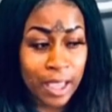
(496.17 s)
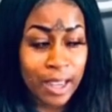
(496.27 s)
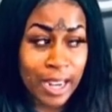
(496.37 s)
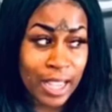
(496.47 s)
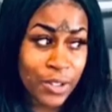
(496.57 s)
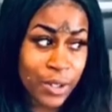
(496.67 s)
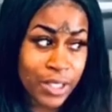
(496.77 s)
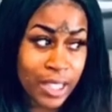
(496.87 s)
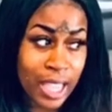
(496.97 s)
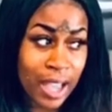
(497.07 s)
not
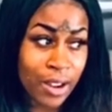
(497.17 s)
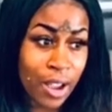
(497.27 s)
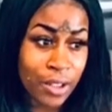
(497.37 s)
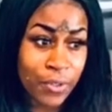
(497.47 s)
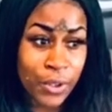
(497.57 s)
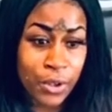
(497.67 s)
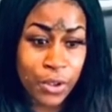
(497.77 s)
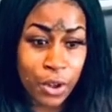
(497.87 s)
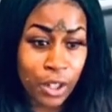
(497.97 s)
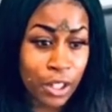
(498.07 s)
stressing out on the future
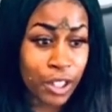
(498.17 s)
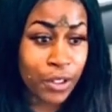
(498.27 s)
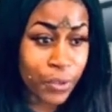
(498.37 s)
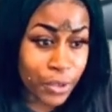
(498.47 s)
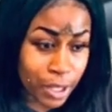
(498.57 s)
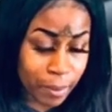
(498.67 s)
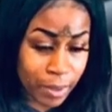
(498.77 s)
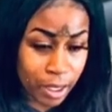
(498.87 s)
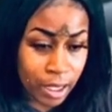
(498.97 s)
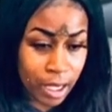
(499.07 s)
or looking for something,